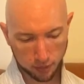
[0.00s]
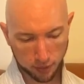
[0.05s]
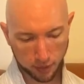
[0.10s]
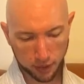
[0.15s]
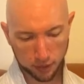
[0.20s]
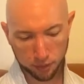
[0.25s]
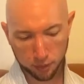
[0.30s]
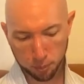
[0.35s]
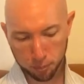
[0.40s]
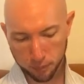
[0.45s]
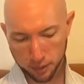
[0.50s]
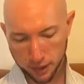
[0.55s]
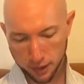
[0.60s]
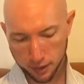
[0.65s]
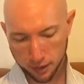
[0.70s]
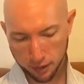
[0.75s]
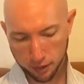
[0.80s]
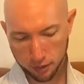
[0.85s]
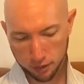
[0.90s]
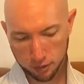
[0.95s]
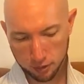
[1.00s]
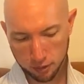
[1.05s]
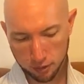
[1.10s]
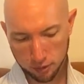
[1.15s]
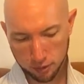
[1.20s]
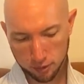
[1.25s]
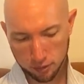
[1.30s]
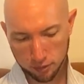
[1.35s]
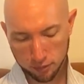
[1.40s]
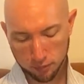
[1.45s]
and the media
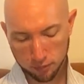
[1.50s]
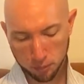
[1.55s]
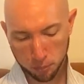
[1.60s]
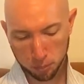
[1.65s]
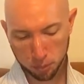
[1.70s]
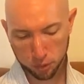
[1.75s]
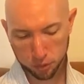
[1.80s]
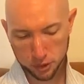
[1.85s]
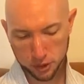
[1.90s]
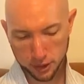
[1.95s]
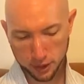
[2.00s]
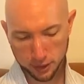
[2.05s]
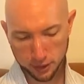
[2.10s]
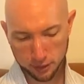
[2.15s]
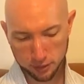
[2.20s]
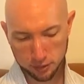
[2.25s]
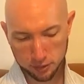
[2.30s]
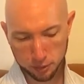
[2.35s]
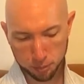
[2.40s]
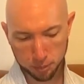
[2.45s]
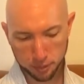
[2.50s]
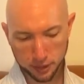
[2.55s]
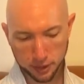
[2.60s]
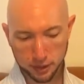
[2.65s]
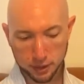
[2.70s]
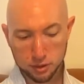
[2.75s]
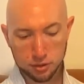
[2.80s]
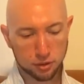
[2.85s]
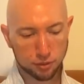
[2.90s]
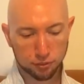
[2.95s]
pushing it to
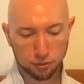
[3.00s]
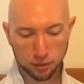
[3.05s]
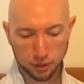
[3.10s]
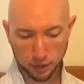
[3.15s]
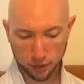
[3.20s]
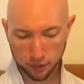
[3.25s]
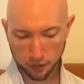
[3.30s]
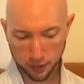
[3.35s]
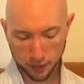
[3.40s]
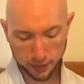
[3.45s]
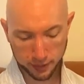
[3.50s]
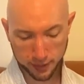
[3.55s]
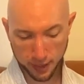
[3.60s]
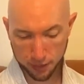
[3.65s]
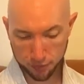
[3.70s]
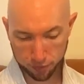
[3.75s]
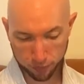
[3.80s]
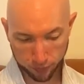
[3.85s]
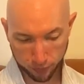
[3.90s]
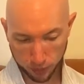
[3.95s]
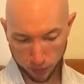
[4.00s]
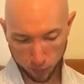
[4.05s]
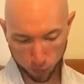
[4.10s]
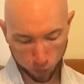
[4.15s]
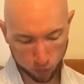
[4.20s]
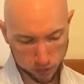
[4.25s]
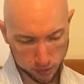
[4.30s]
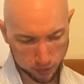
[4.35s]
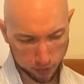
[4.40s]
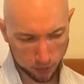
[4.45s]
be something that it definitely
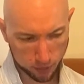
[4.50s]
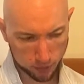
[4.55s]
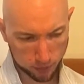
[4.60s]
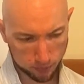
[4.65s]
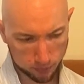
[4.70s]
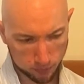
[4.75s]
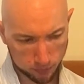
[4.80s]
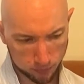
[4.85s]
was not,